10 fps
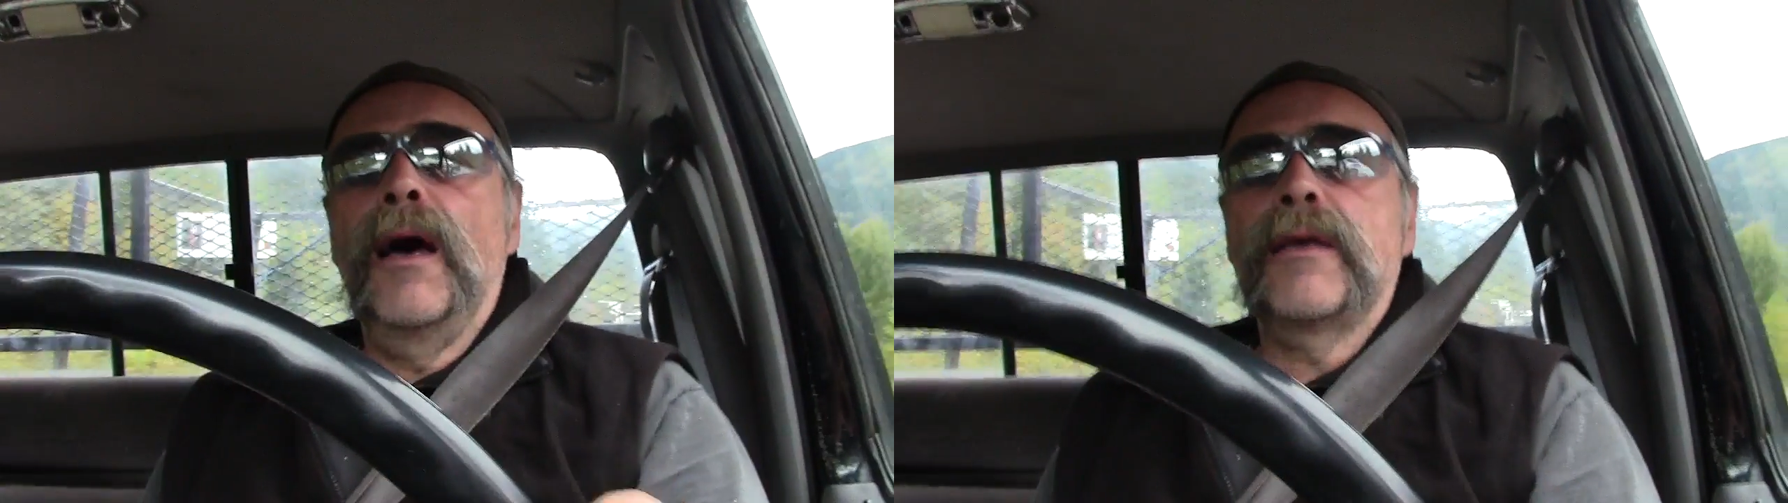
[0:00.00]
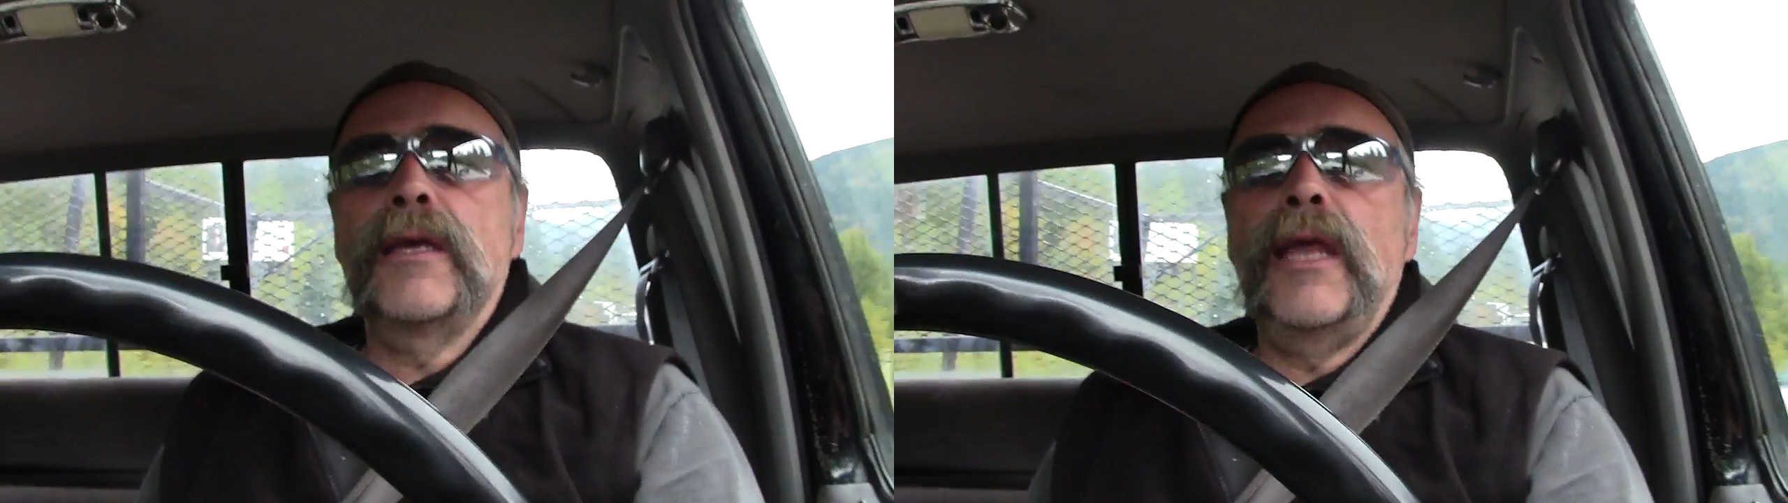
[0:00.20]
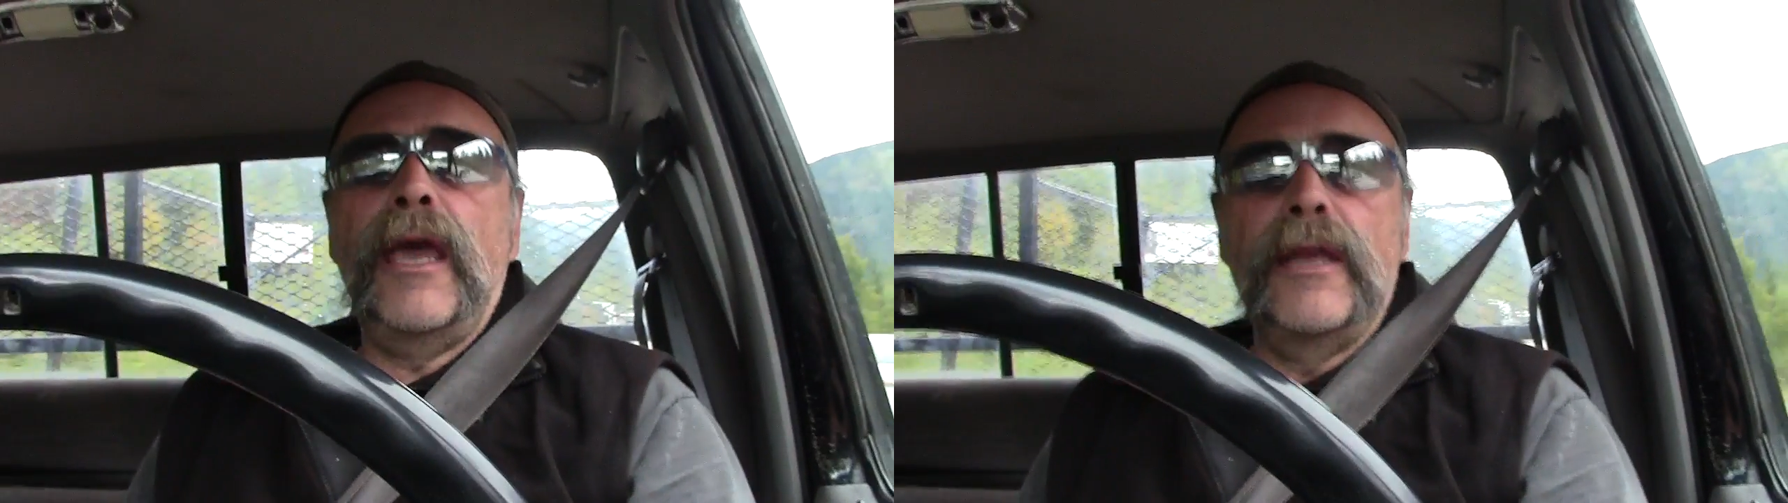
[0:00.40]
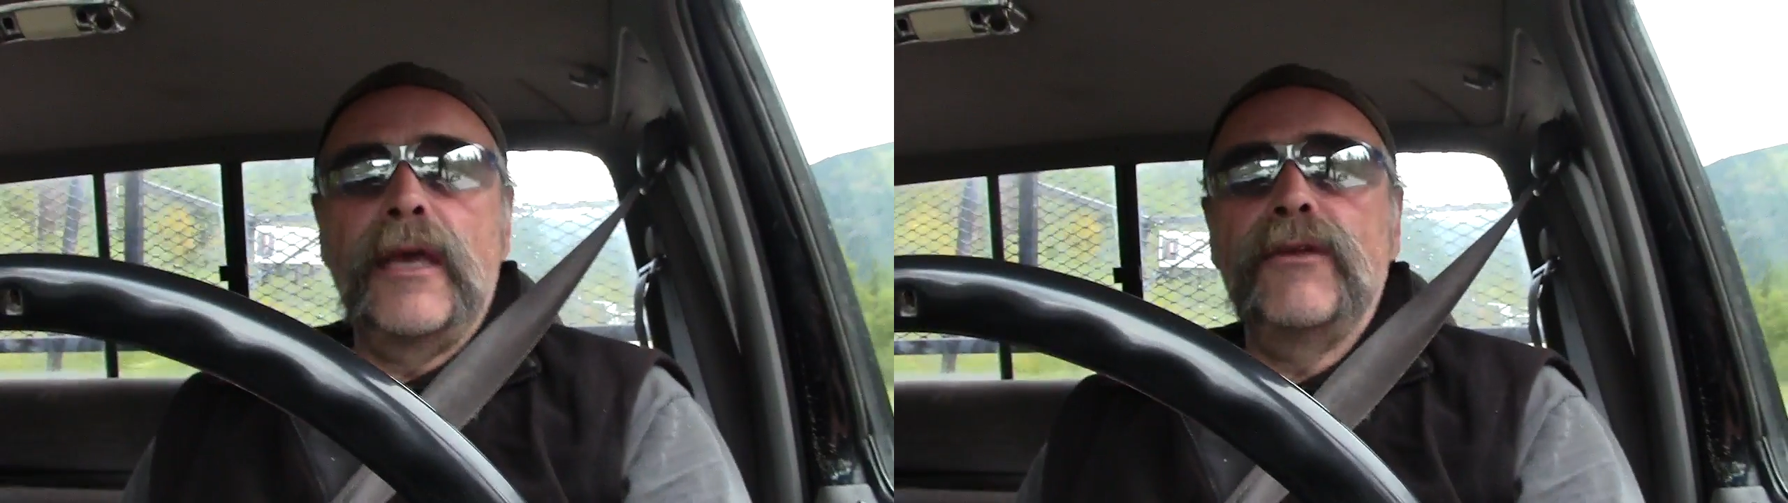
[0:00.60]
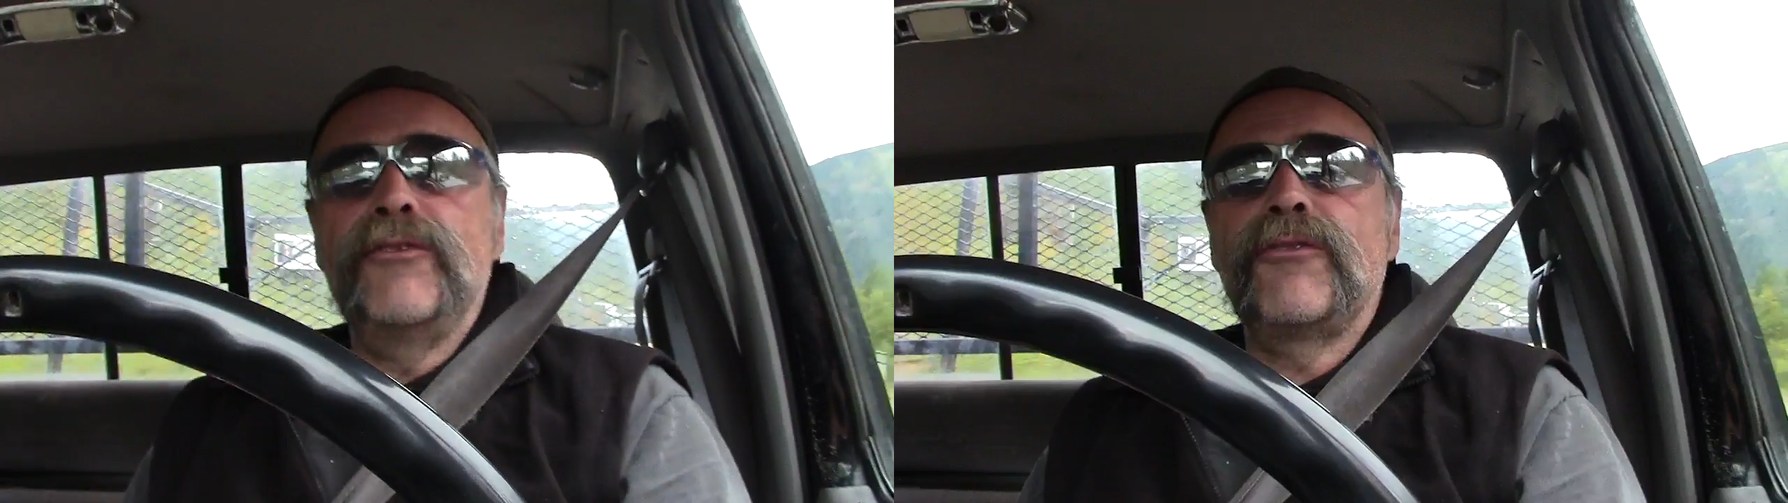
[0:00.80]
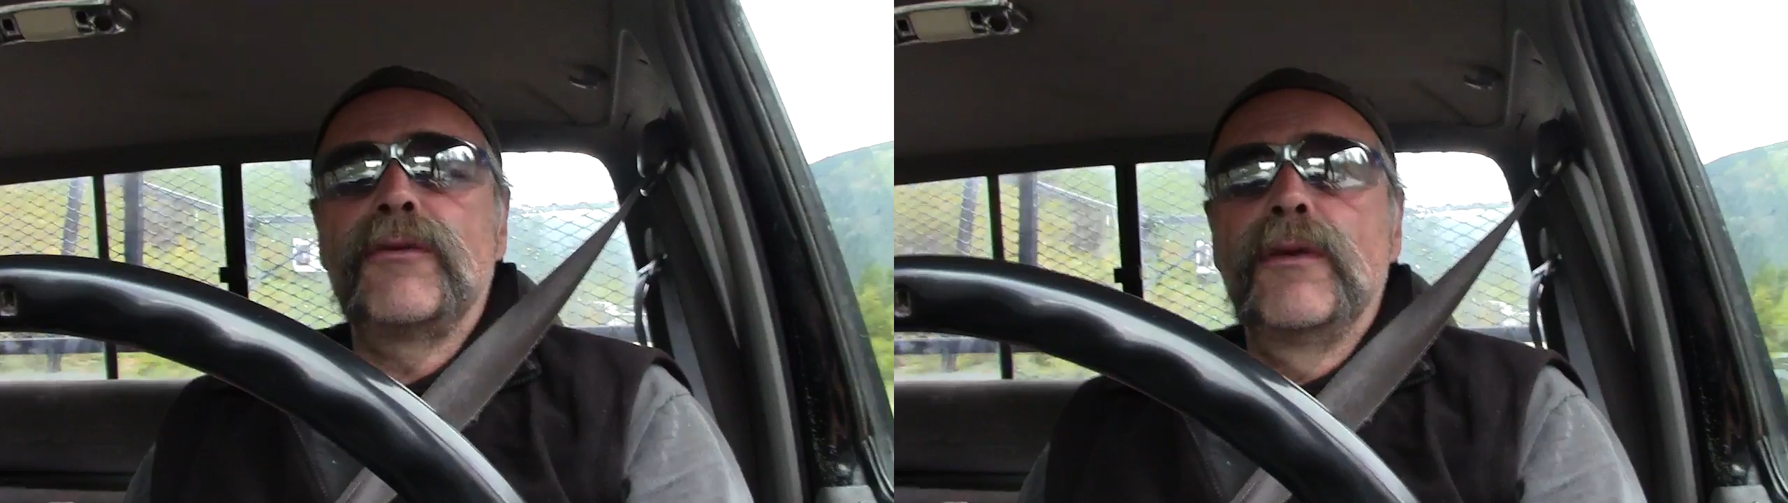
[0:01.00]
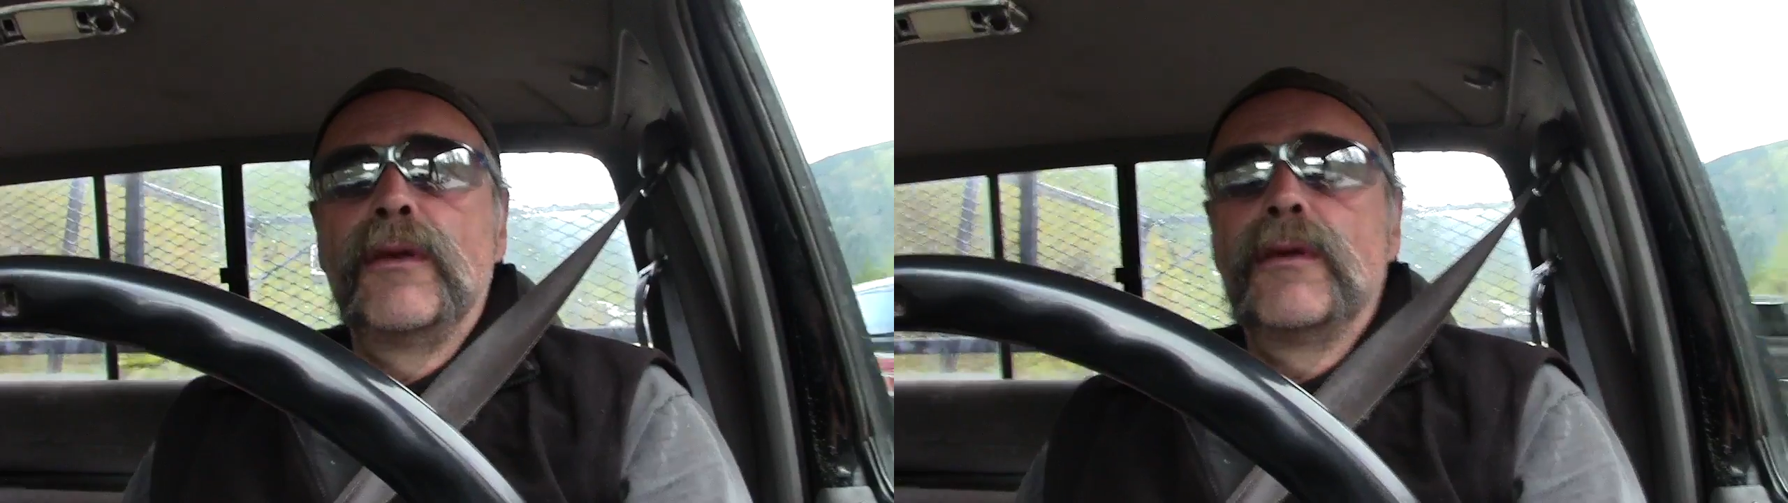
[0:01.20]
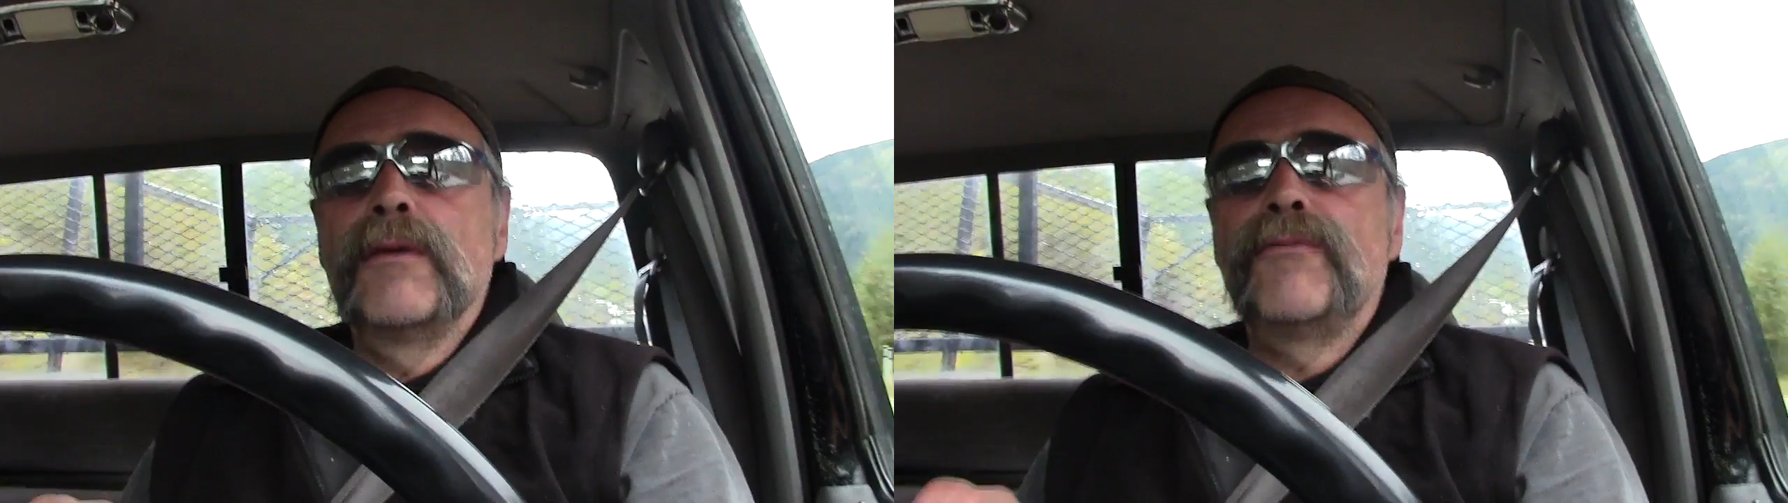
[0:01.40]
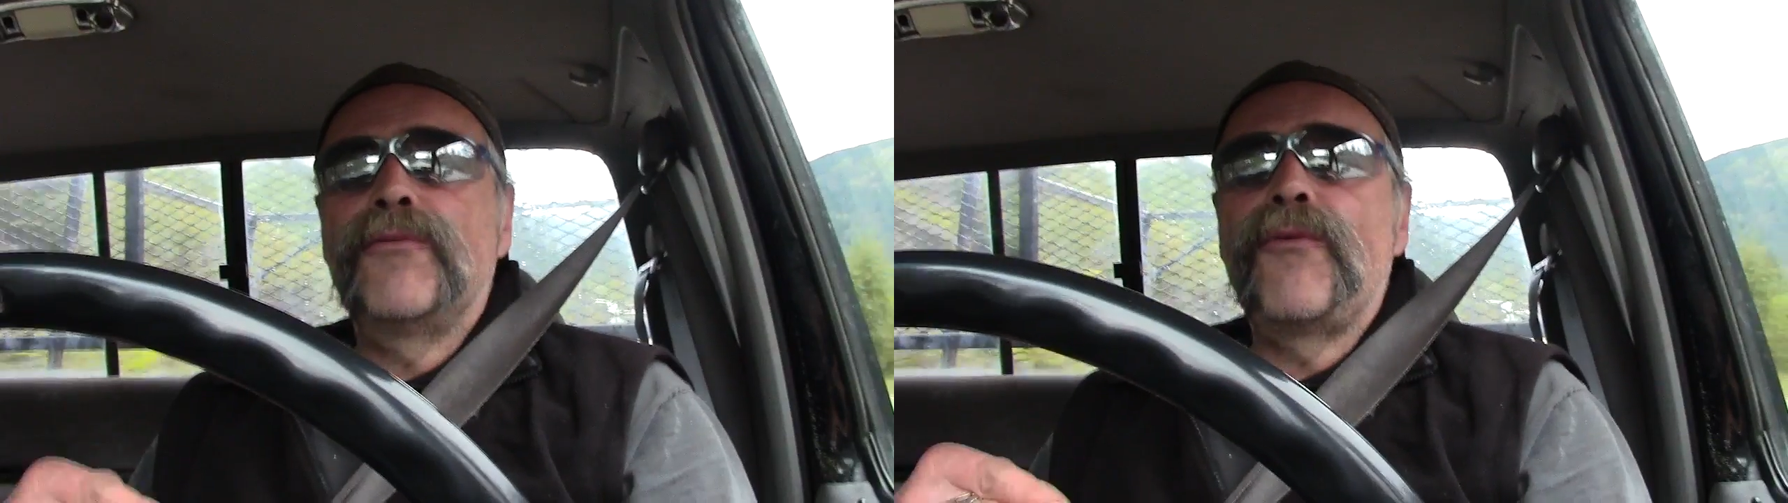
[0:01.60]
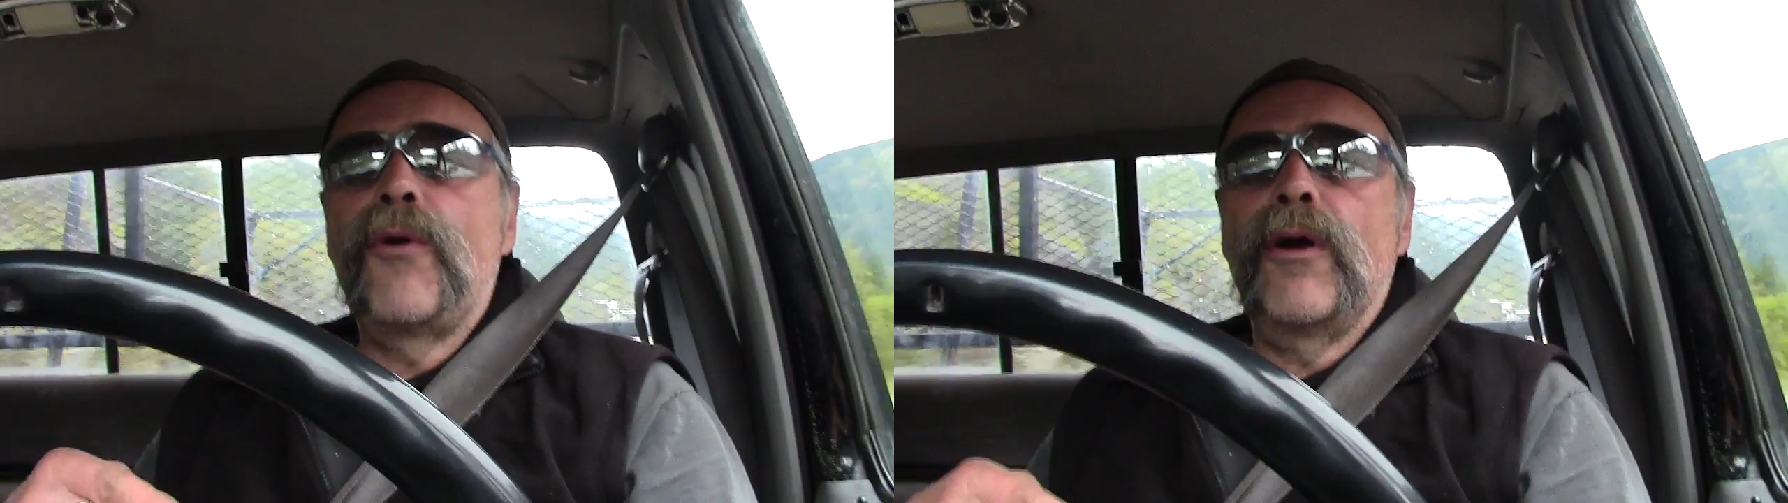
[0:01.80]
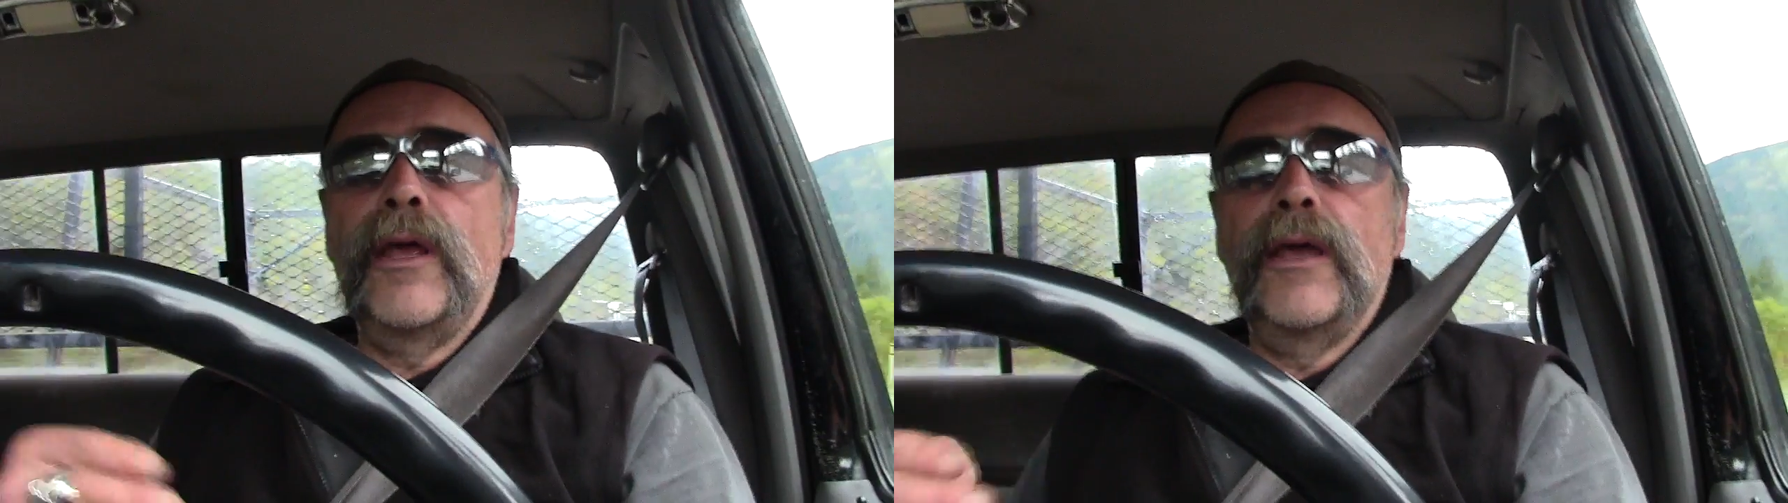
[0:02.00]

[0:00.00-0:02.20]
Canadians for